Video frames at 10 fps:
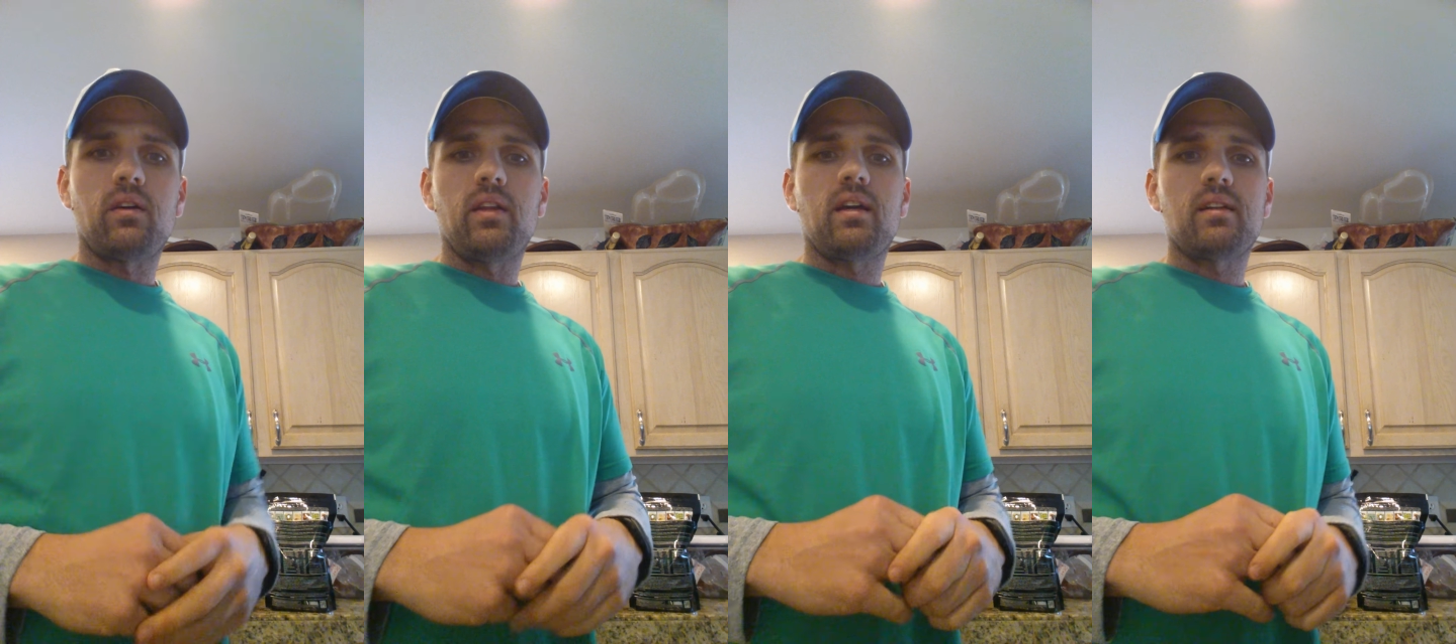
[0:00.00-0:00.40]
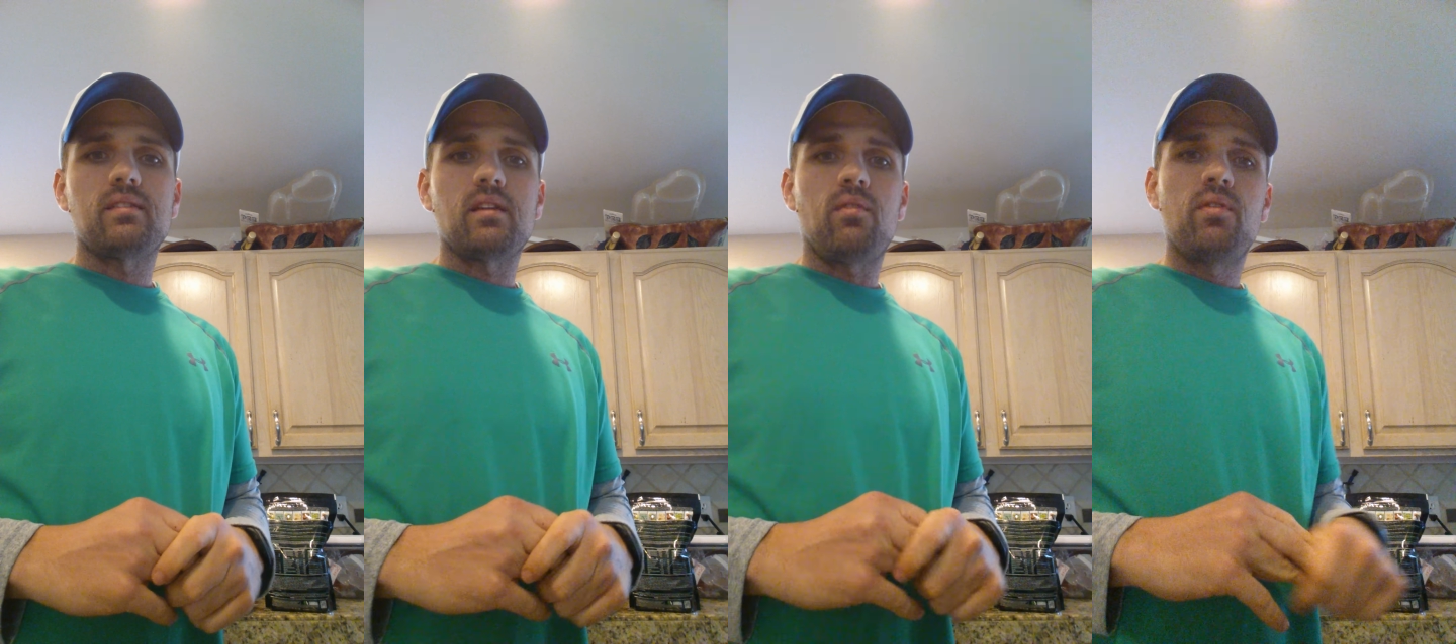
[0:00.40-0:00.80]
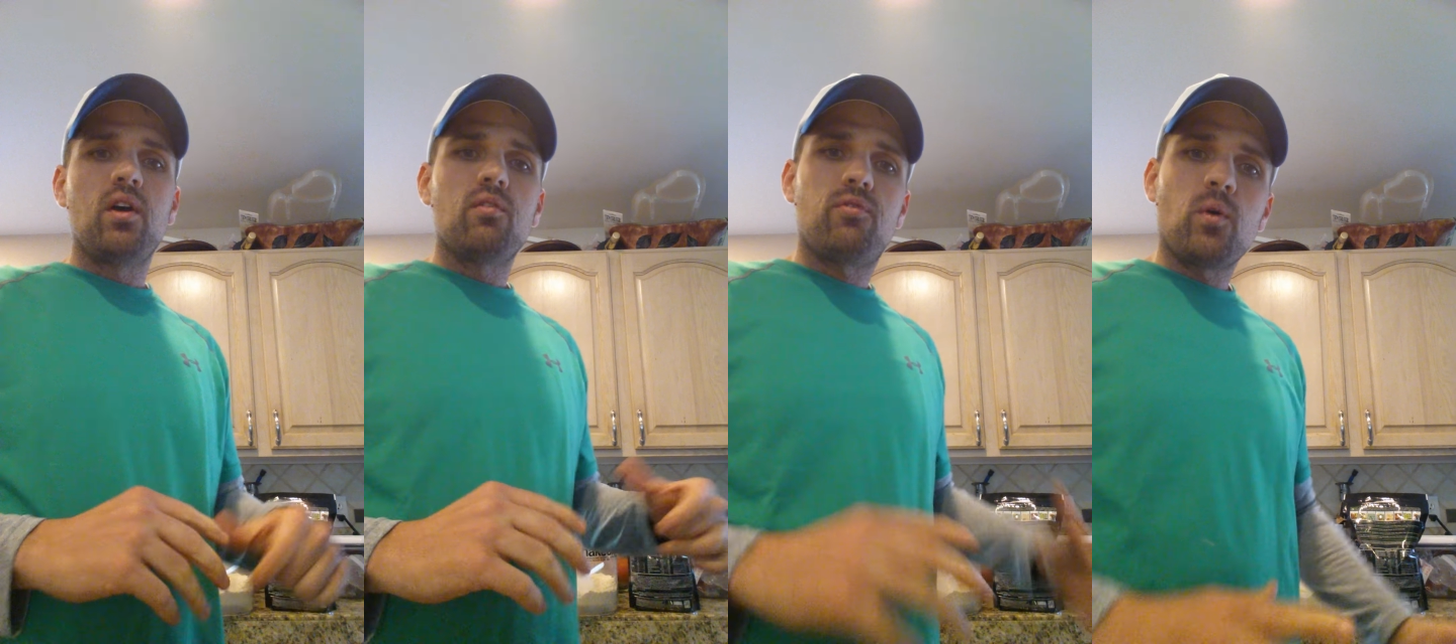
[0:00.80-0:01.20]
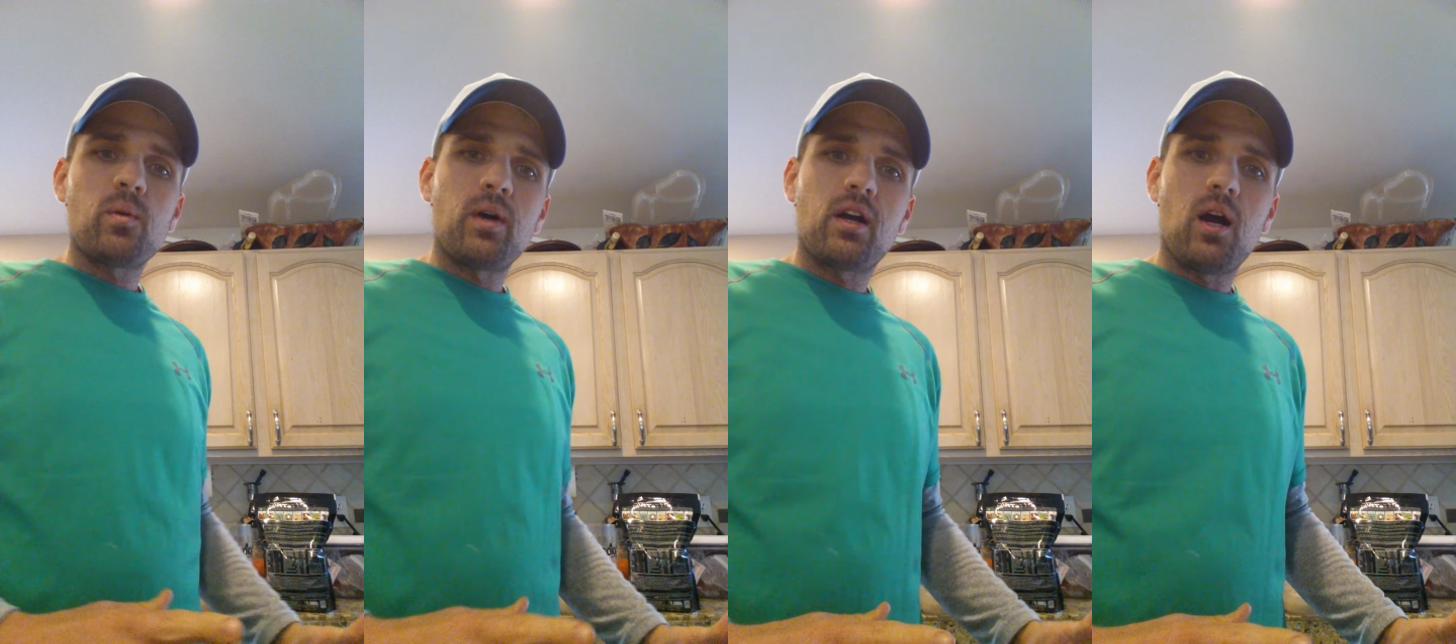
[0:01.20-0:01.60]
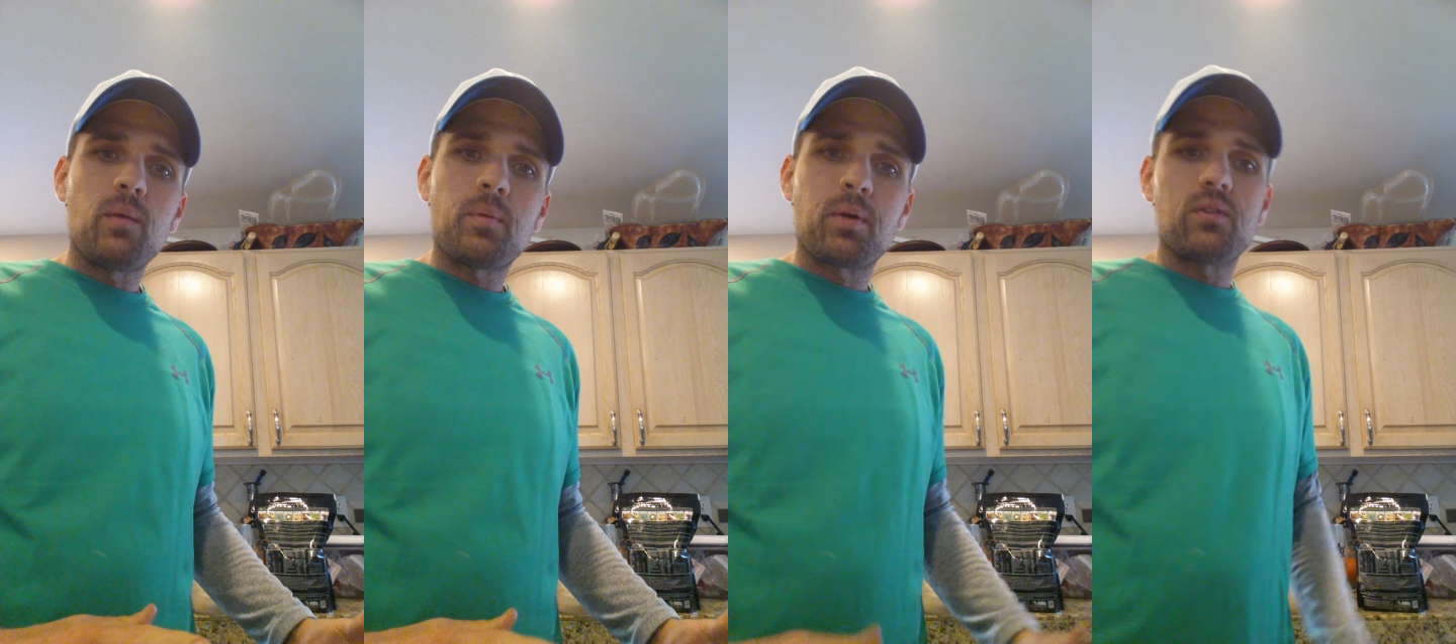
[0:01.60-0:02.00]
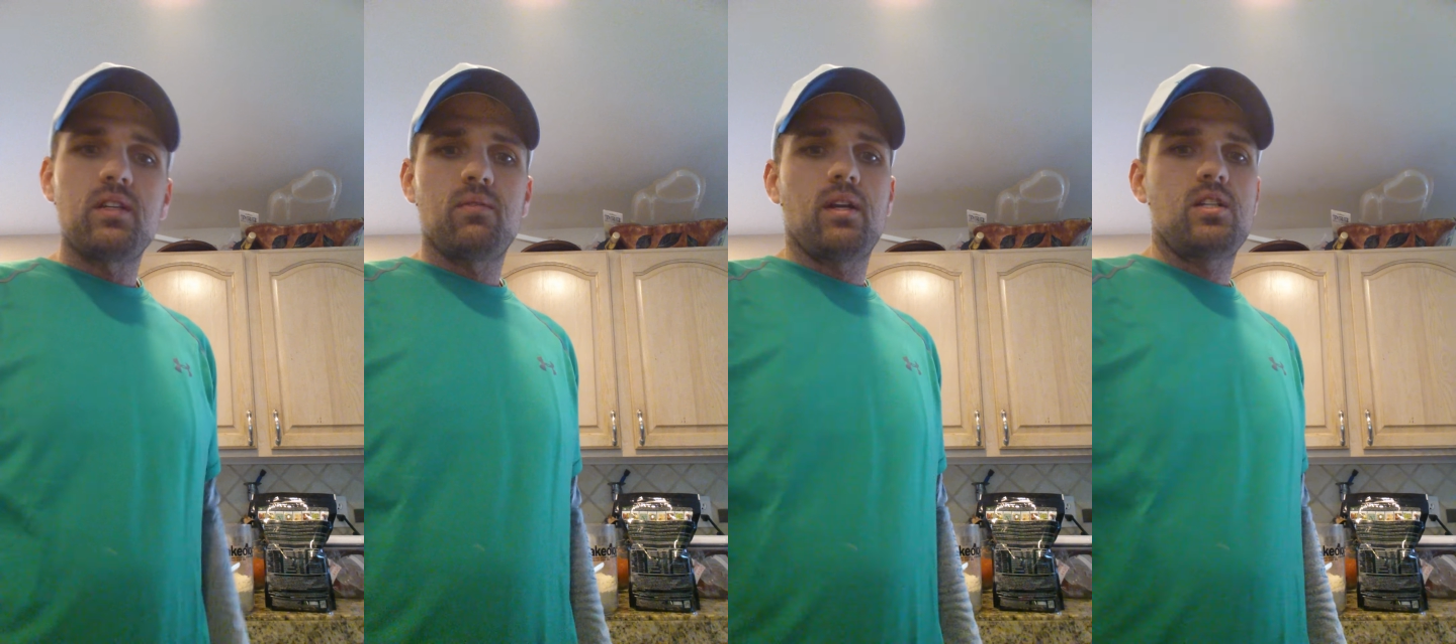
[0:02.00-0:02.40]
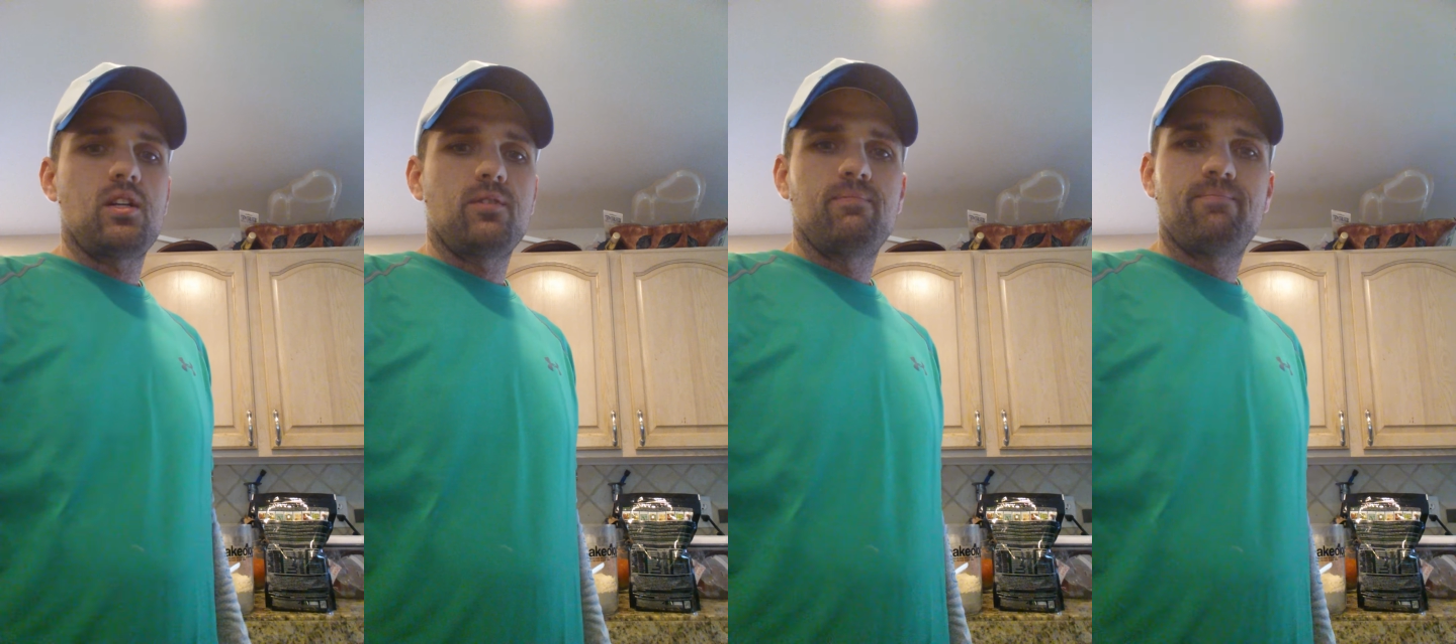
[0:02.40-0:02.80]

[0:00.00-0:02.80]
all that kind of stuff, 4-to-1 carb to protein ratio.